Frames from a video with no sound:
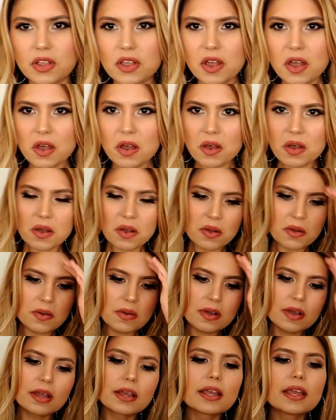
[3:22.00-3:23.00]
you
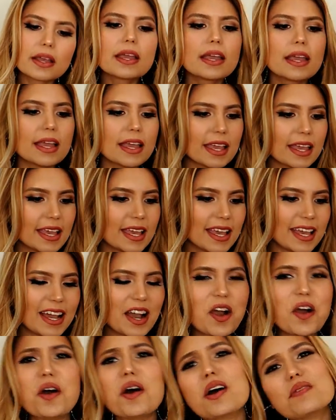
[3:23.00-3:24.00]
go.
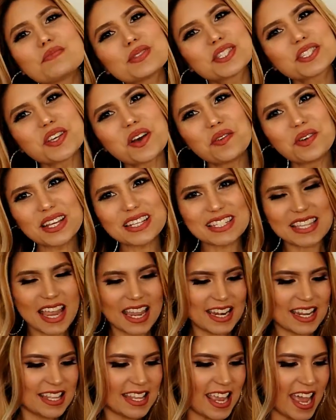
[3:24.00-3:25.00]
Oh, I'm so
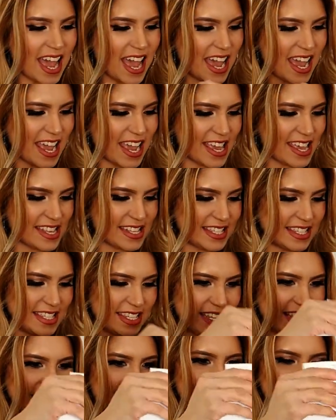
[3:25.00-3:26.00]
excited guys.